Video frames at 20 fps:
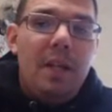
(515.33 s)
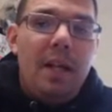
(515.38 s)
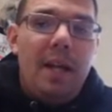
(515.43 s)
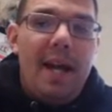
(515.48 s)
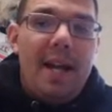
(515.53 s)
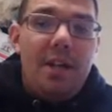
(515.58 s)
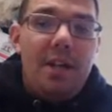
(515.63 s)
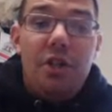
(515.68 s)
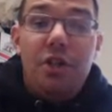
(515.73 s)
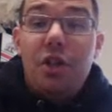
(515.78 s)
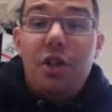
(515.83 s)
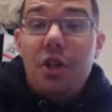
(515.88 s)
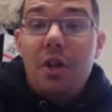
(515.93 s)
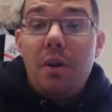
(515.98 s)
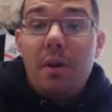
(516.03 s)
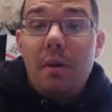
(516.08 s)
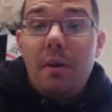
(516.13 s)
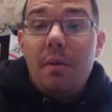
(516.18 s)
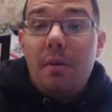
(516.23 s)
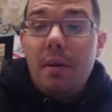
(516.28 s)
kind of
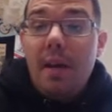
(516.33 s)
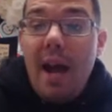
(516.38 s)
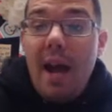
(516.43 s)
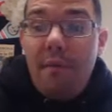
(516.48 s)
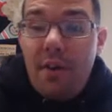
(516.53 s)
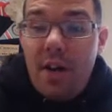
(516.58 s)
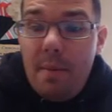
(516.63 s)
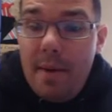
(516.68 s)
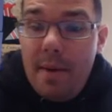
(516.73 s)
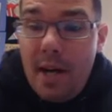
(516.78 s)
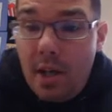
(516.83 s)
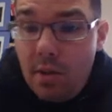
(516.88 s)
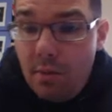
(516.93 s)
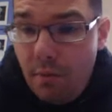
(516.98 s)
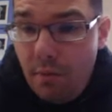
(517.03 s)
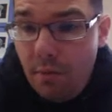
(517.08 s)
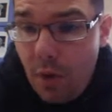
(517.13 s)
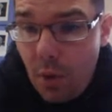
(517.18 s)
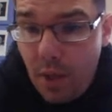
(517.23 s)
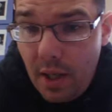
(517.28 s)
deter African
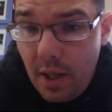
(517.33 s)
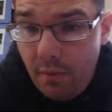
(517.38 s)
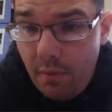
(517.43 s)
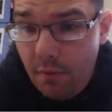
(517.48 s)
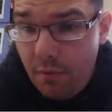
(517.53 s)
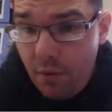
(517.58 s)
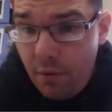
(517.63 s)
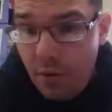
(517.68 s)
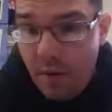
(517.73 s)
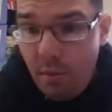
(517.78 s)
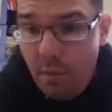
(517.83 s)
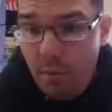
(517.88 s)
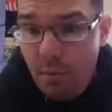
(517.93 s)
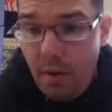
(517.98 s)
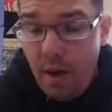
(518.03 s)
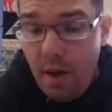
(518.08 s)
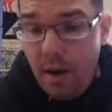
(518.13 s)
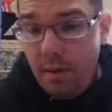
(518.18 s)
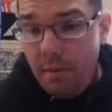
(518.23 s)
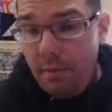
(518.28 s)
Americans from voting
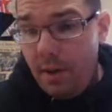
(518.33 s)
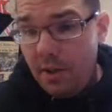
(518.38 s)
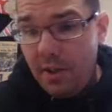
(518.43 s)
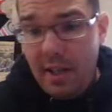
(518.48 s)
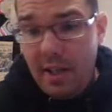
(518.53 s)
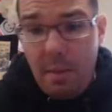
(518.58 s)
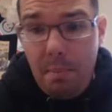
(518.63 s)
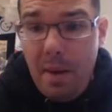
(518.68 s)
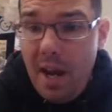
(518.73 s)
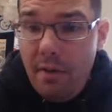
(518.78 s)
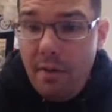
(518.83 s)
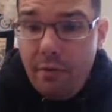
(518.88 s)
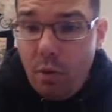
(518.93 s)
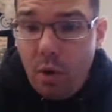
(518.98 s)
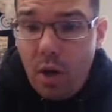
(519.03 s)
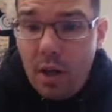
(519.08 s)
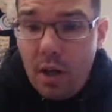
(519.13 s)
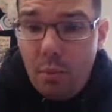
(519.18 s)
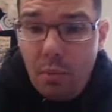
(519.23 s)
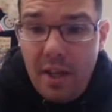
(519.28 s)
because they had to pay
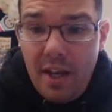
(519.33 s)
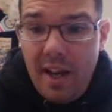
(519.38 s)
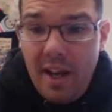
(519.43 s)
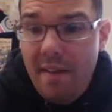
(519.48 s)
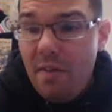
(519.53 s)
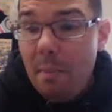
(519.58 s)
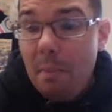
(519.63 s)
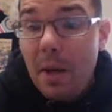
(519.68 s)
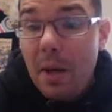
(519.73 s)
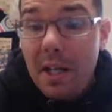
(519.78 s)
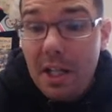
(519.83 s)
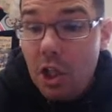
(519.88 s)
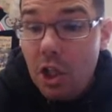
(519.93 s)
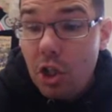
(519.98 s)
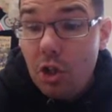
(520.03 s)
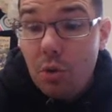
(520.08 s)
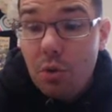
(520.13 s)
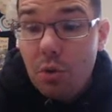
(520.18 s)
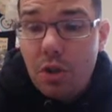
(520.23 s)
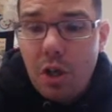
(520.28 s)
for it and they didn't have the money to
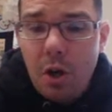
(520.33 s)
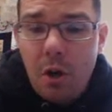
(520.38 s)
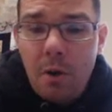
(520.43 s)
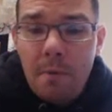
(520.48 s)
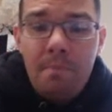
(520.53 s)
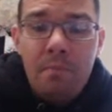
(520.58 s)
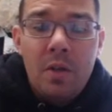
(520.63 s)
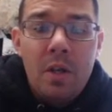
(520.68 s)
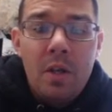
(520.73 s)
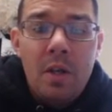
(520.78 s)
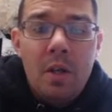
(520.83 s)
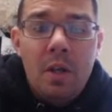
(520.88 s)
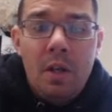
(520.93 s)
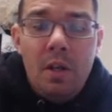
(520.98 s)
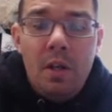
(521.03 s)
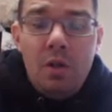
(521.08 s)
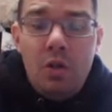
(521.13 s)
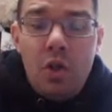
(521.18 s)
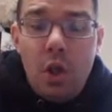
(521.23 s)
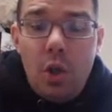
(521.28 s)
do so.
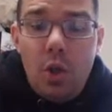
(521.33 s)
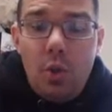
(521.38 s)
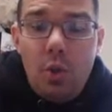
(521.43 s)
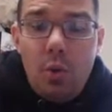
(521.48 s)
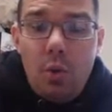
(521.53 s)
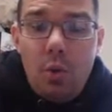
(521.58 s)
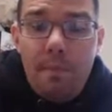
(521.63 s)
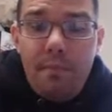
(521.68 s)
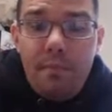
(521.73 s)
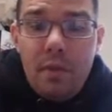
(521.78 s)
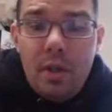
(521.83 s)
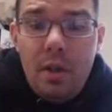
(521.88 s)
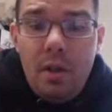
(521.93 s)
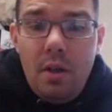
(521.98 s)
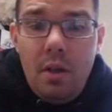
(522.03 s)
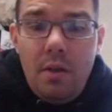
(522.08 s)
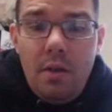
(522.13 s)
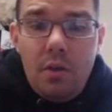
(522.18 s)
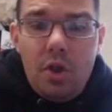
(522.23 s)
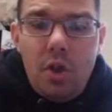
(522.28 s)
Two, this
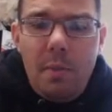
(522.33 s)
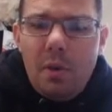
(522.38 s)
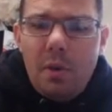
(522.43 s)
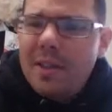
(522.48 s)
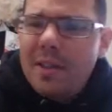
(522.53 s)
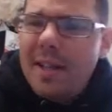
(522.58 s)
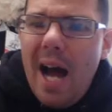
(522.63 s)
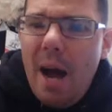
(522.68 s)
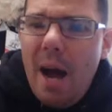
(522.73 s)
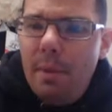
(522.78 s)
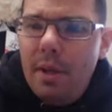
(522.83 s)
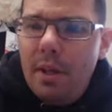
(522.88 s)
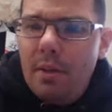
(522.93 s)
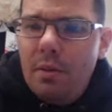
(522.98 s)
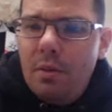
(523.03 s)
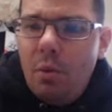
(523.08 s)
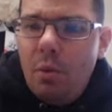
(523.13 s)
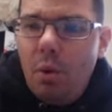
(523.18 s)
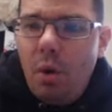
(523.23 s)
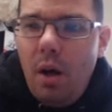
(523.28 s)
is the most
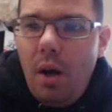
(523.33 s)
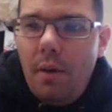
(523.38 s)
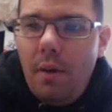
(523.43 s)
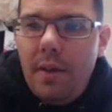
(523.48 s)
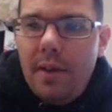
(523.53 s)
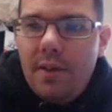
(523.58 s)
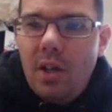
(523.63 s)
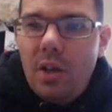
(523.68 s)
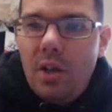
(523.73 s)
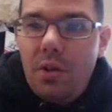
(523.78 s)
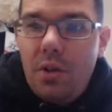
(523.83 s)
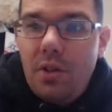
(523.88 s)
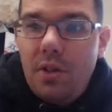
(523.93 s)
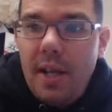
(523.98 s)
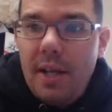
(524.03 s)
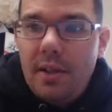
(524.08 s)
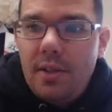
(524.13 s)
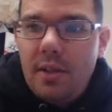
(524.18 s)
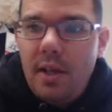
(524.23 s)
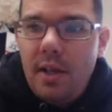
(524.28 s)
common that southern
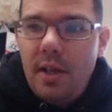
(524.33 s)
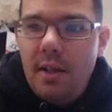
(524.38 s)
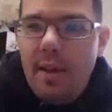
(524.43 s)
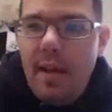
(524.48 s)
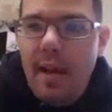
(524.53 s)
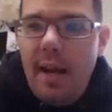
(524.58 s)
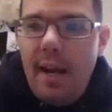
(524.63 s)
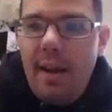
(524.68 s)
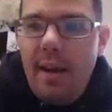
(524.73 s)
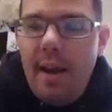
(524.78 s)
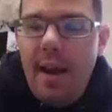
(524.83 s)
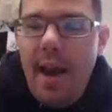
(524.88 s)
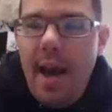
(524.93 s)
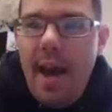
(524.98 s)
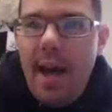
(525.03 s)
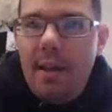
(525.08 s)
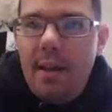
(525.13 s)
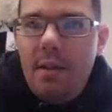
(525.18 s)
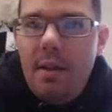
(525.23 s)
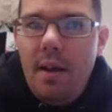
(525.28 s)
states did. They
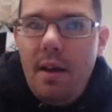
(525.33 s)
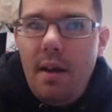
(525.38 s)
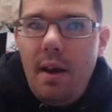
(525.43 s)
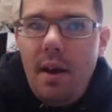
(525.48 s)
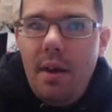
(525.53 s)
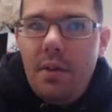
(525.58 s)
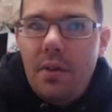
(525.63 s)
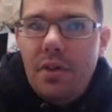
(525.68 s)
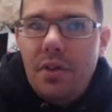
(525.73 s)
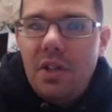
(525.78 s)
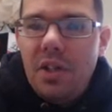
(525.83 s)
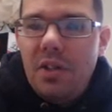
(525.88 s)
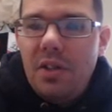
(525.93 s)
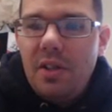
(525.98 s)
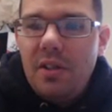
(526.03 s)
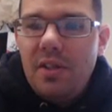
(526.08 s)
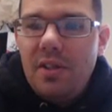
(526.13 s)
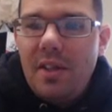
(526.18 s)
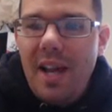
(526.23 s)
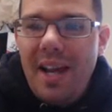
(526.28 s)
had their
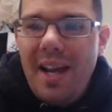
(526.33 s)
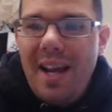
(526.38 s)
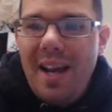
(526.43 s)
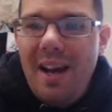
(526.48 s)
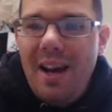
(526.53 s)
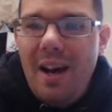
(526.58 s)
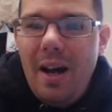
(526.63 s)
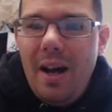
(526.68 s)
citizens take